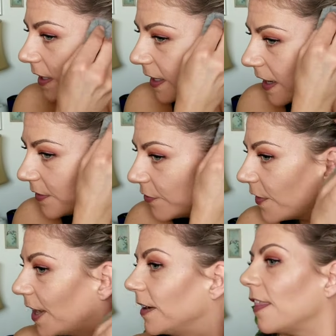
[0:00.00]
Like, I
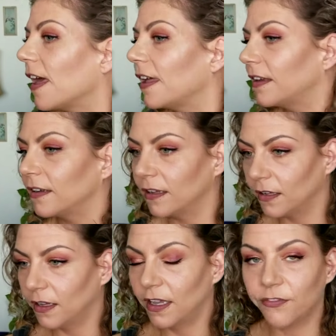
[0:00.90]
find that
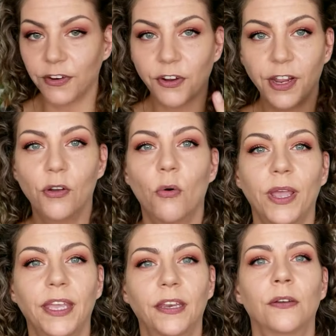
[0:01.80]
if I try and go
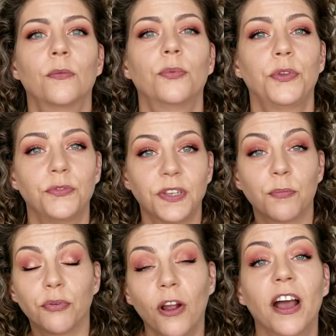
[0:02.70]
in using a
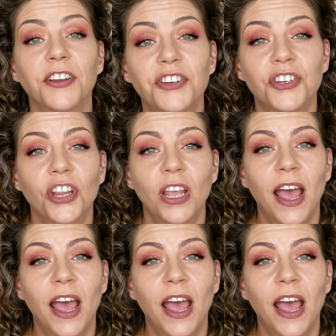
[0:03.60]
brush